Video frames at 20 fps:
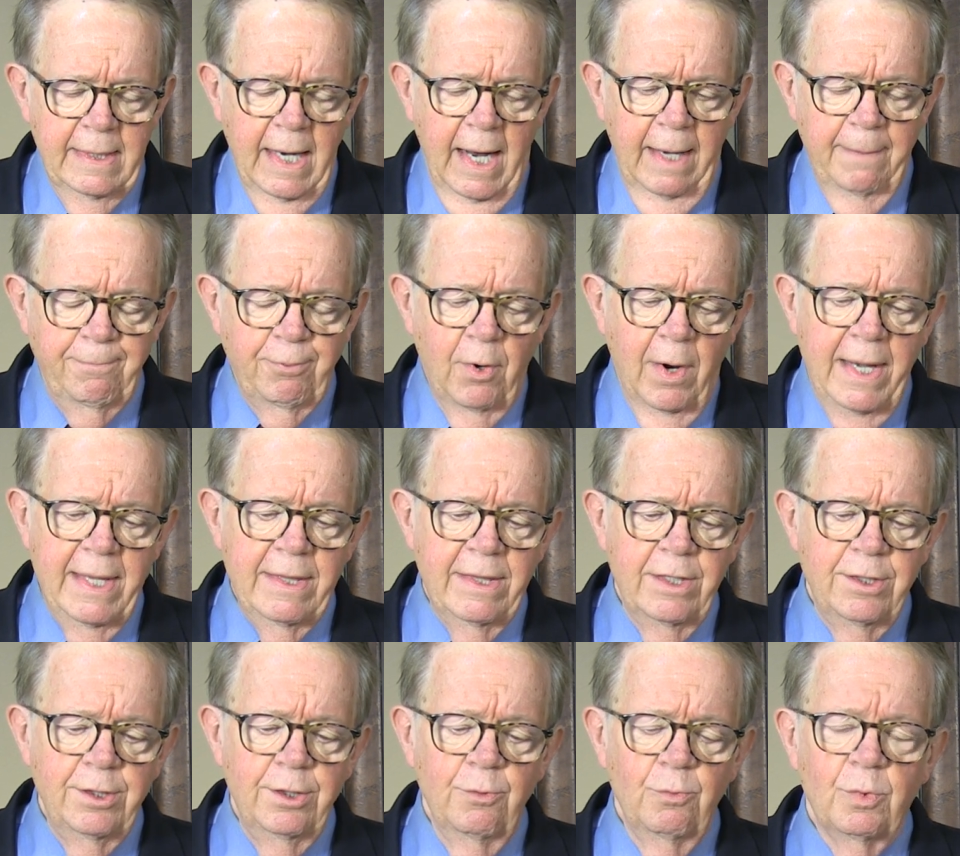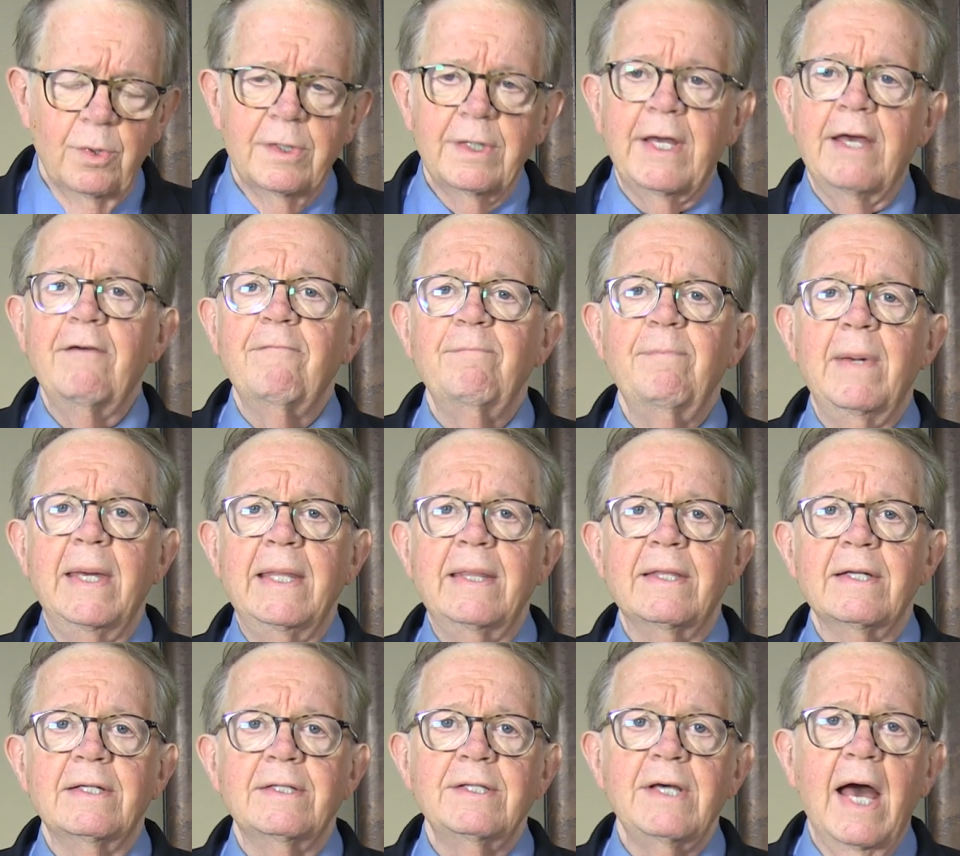I pray that you will give me
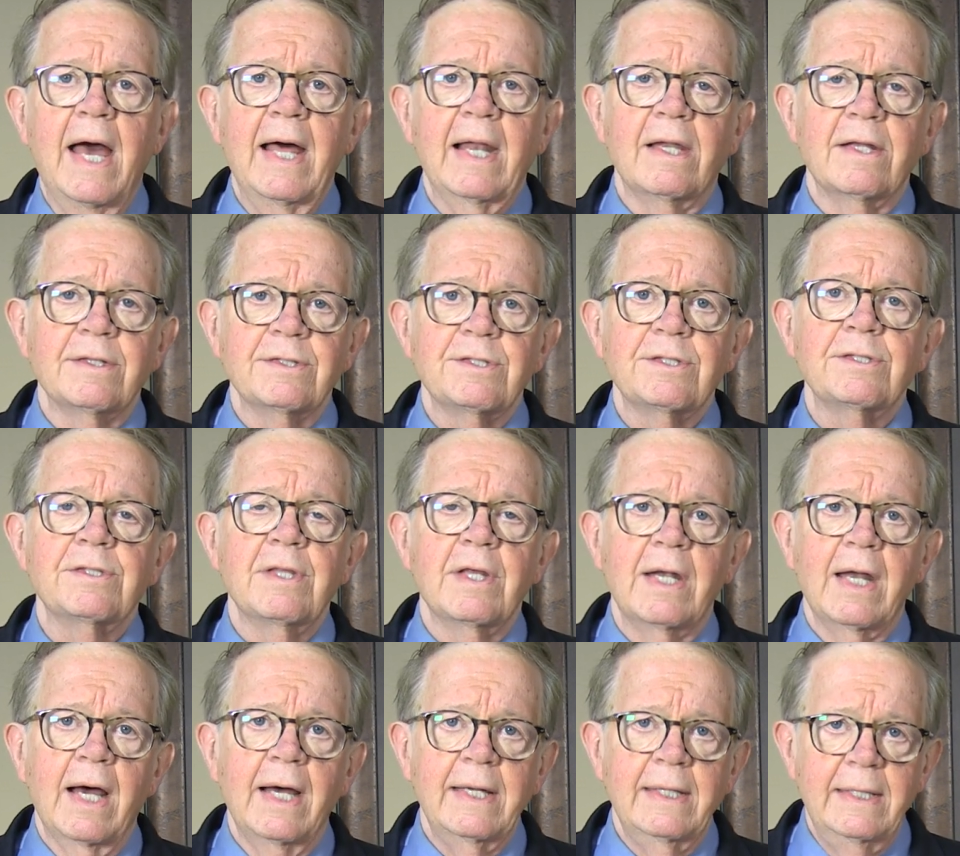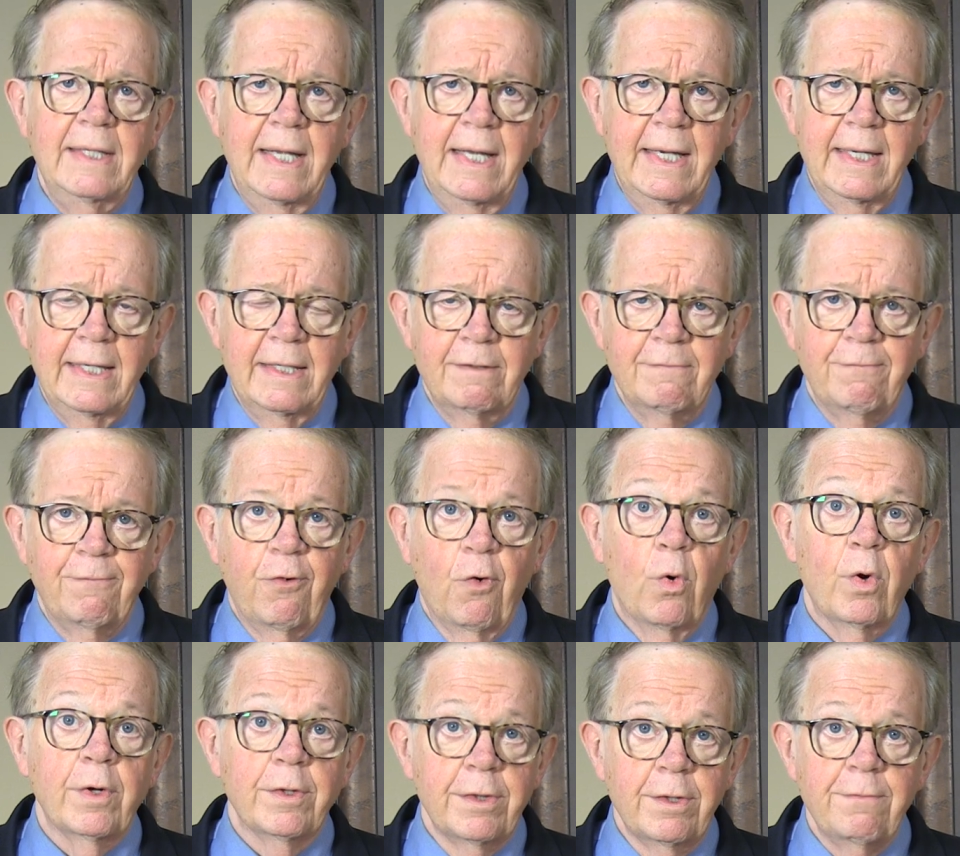the talents that I need
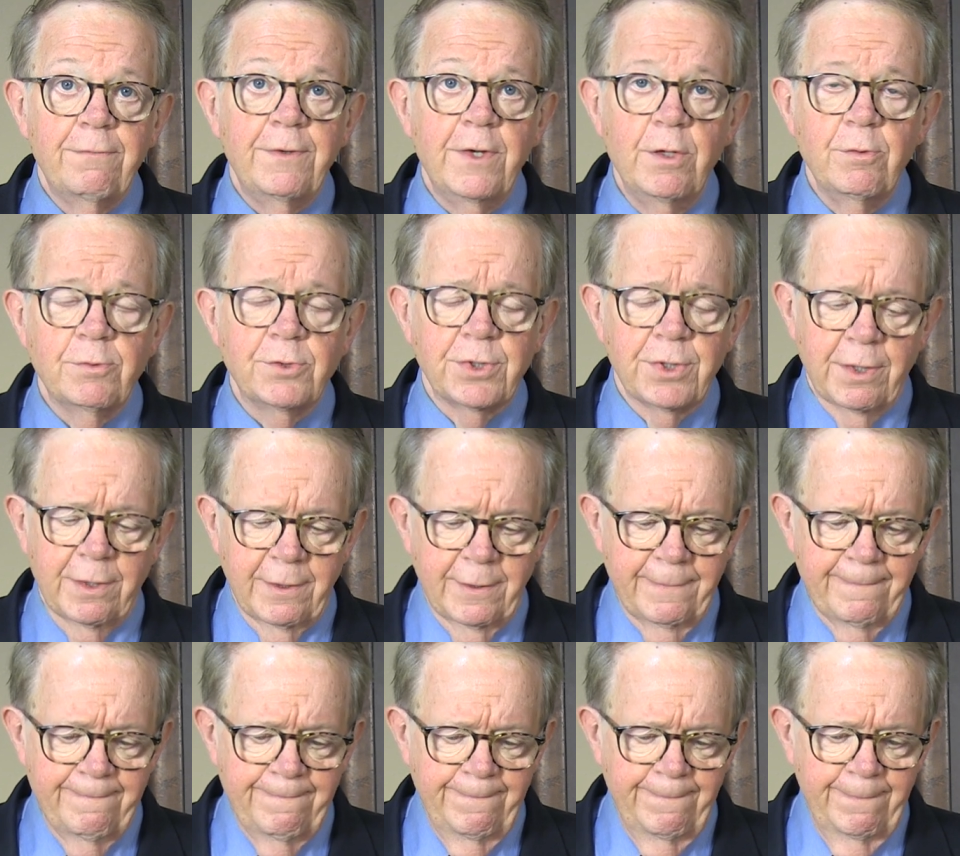for the future.